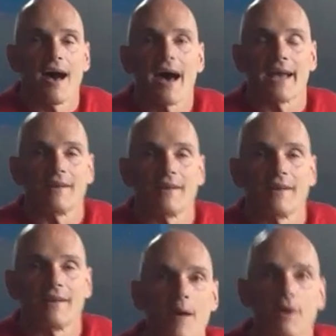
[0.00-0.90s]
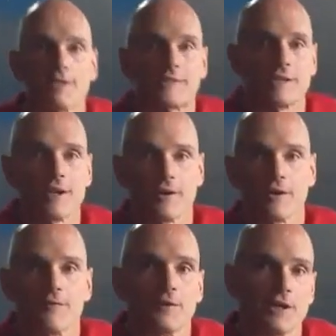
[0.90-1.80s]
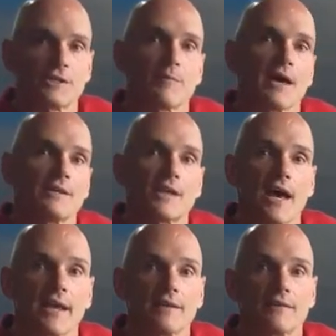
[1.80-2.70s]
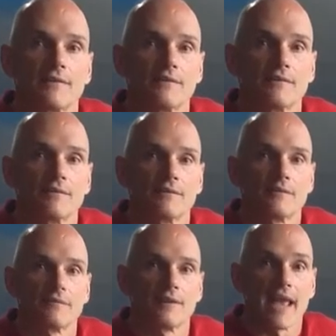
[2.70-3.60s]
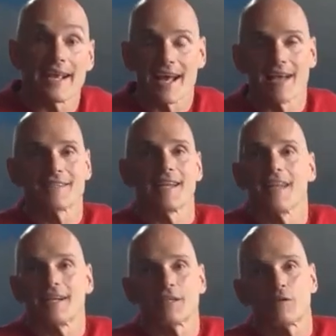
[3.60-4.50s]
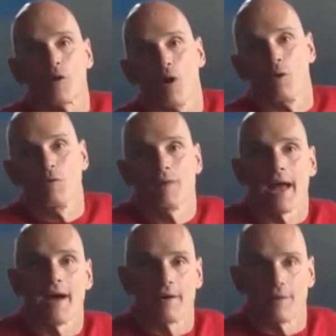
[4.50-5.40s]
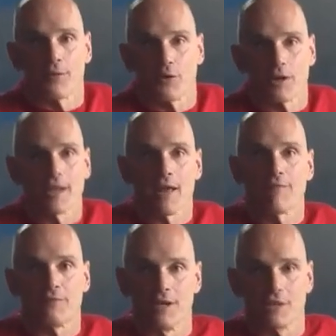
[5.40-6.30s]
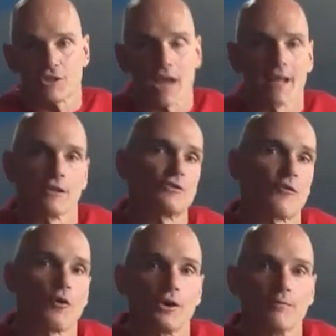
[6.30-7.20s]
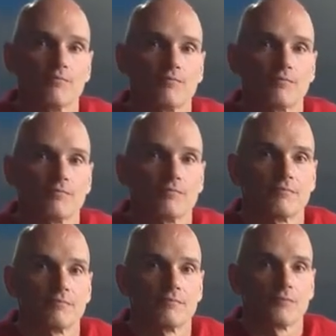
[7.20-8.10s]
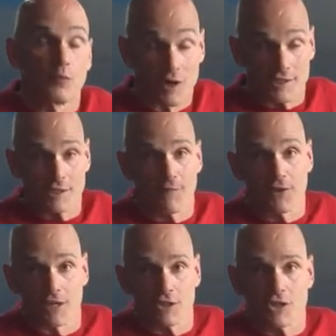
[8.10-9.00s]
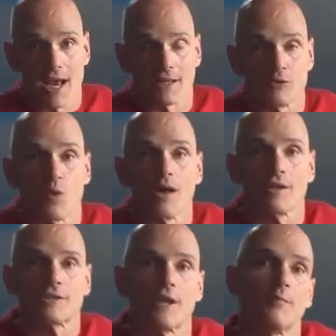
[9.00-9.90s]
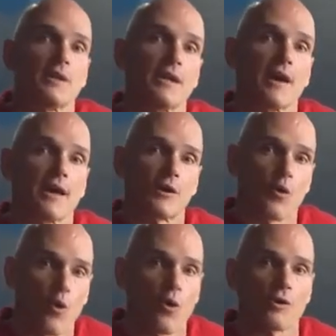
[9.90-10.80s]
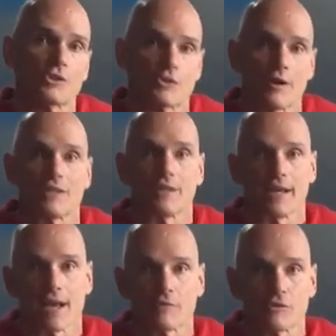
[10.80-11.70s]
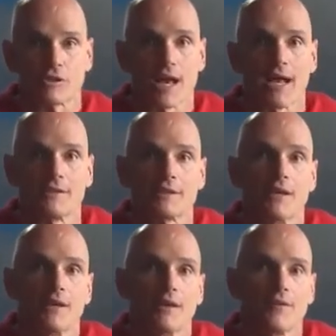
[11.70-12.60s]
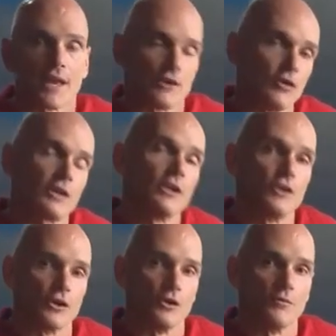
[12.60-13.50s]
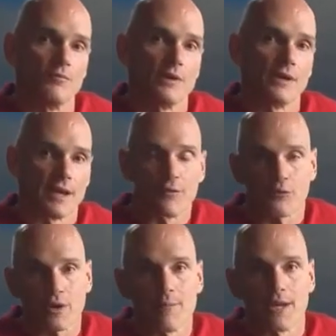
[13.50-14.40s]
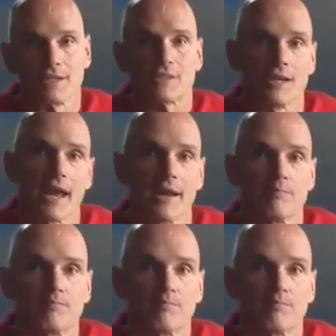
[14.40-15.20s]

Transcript: Hi, Rob Hudson here at Fitness by Design. Hey guys, I'd like to throw out a 30-day fitness challenge for you. What's the fitness challenge? Well, it's going to be a core strengthening exercise that you can do in 3 minutes a day.